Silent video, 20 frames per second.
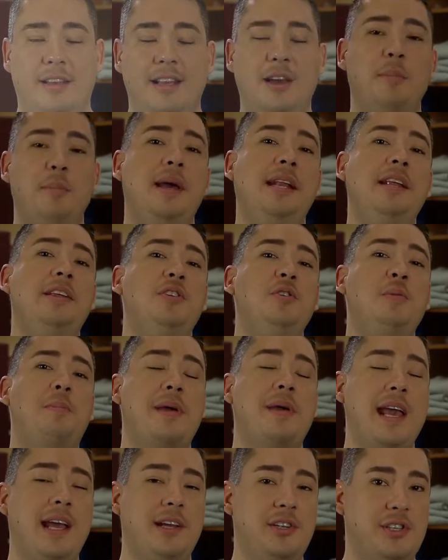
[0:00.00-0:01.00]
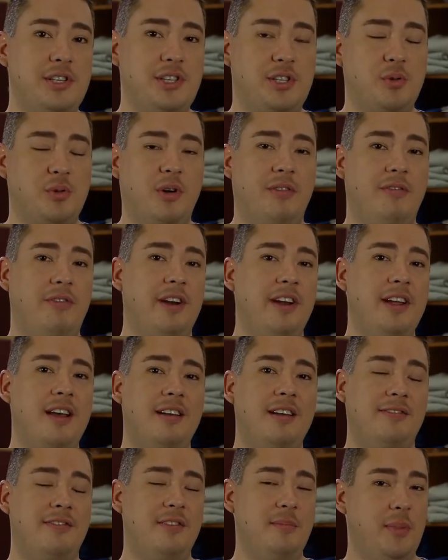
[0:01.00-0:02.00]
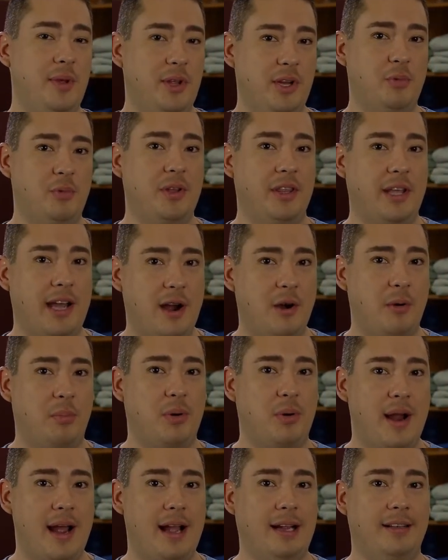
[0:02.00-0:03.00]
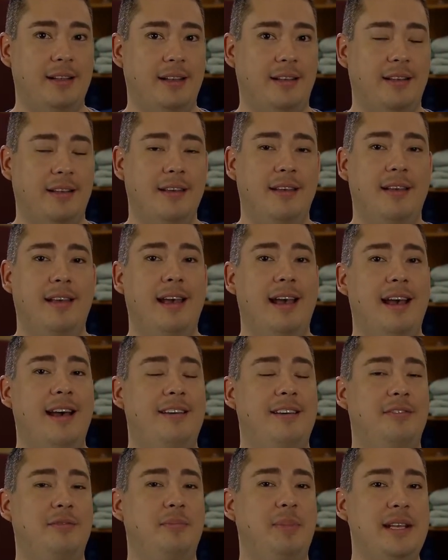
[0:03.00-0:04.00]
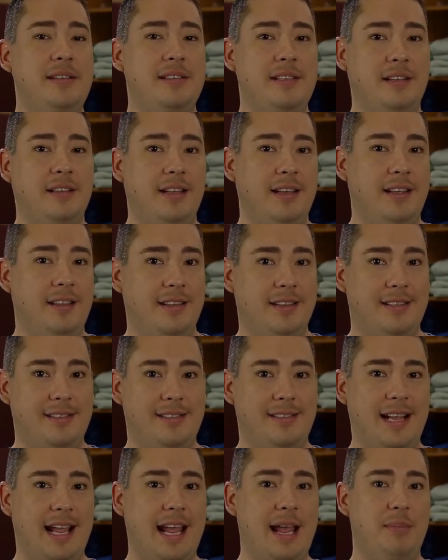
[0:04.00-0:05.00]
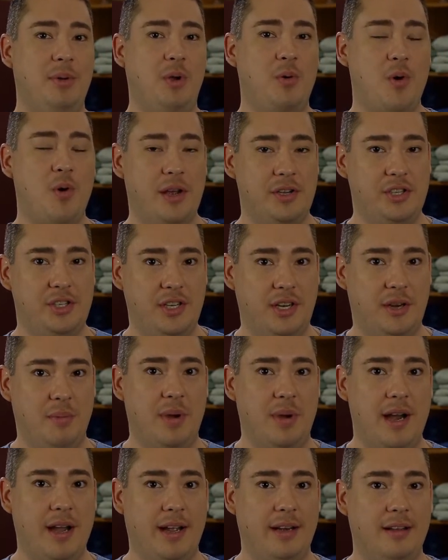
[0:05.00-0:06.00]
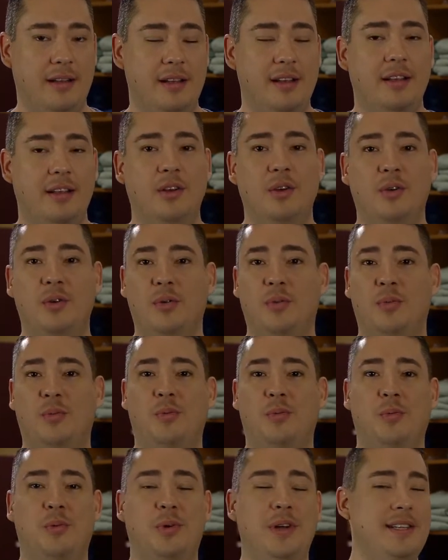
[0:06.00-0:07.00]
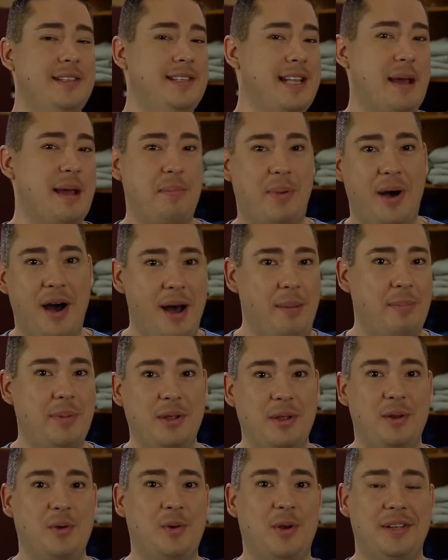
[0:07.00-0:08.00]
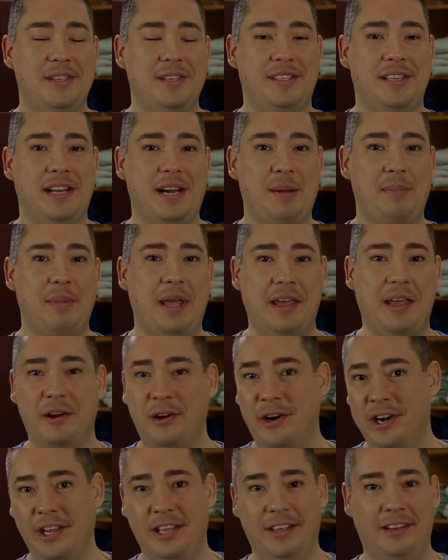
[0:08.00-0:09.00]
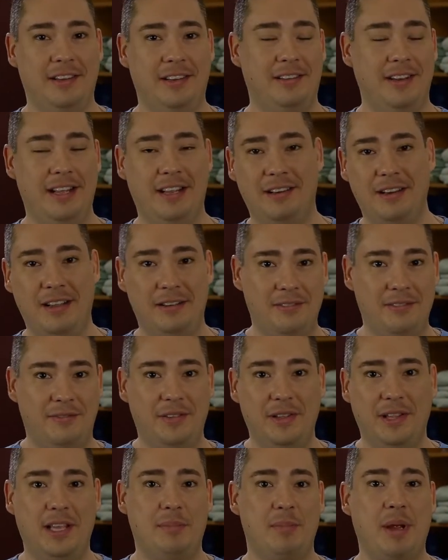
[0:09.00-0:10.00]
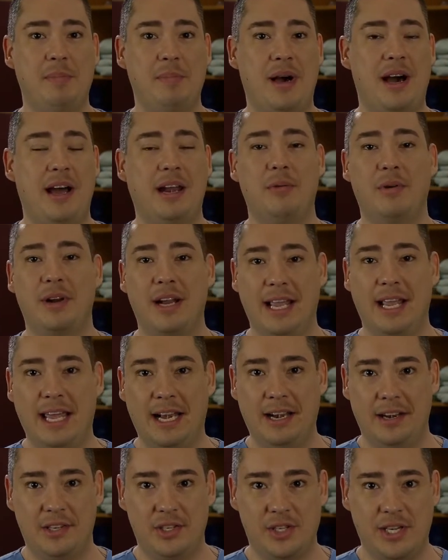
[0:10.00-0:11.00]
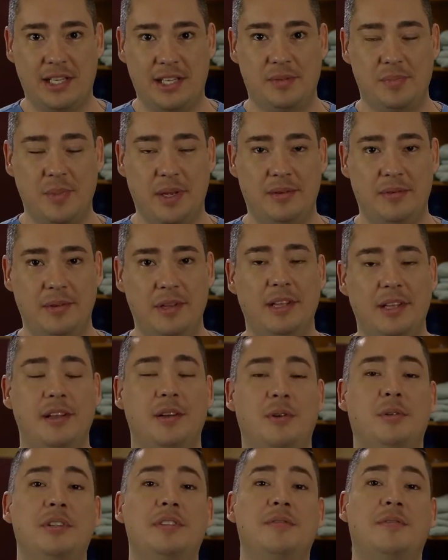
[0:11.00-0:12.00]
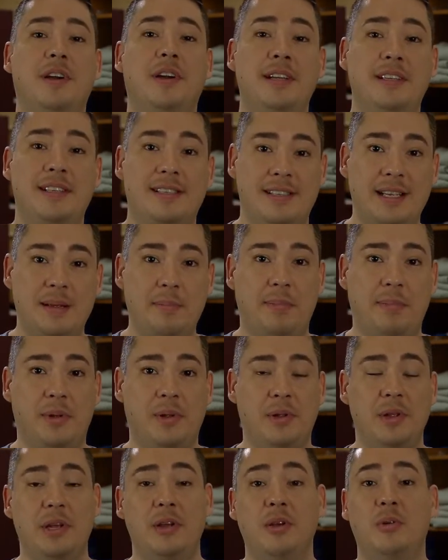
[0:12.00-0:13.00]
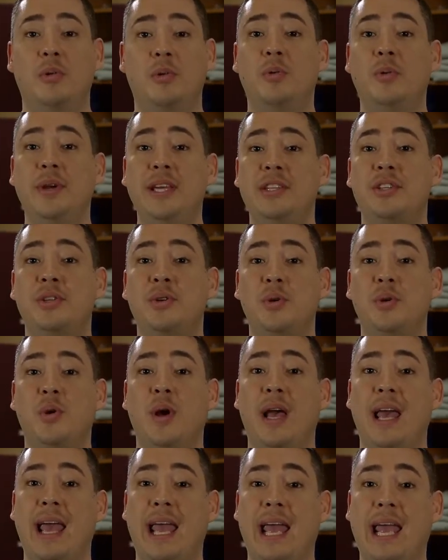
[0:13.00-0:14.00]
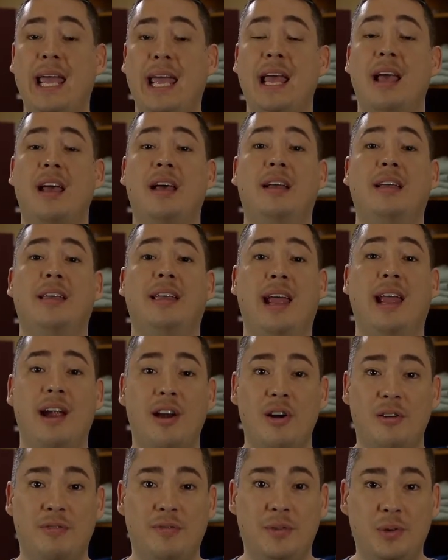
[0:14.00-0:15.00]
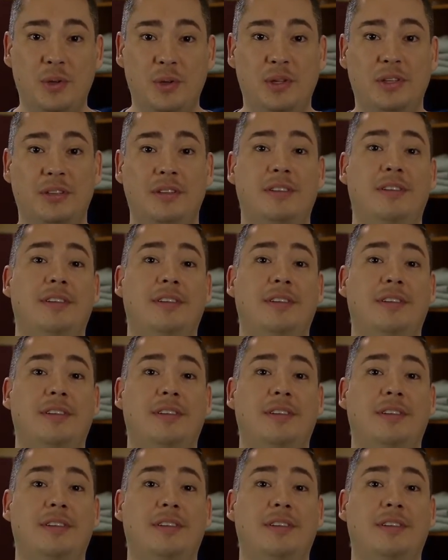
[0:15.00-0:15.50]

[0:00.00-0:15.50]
Now, many new patients who are very unfamiliar with chiropractic have basically the same question in mind. What is that popping noise that I'm hearing and feeling in my body when I get an adjustment? Well, it's very simple. When we do a careful,